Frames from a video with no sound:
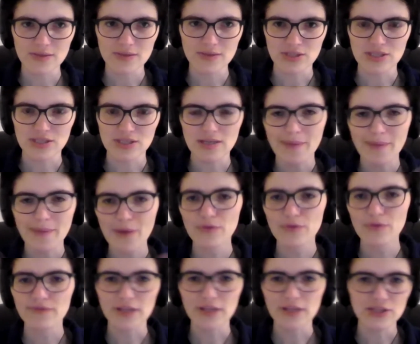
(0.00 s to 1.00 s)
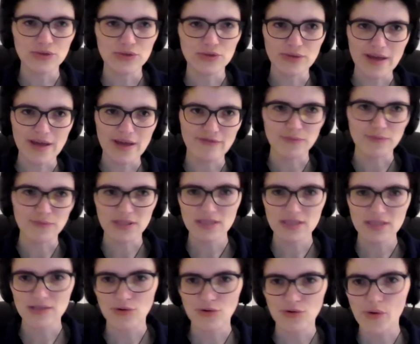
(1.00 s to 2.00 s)
which is the amount of light you get from a
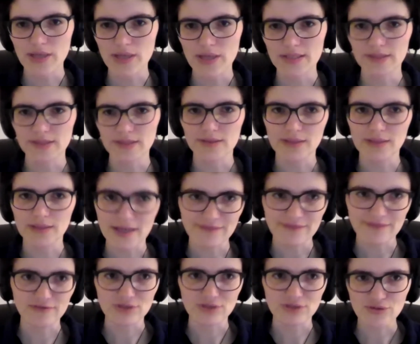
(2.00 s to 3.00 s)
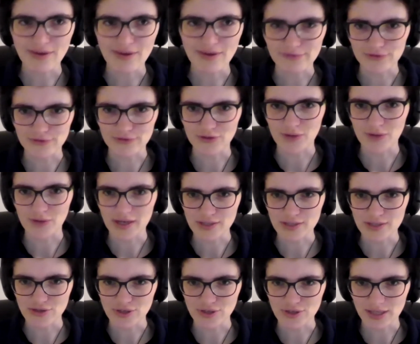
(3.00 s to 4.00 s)
distant quasar after it's traveled through a
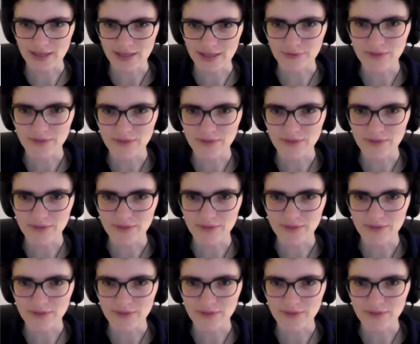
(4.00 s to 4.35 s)
hydrogen cloud.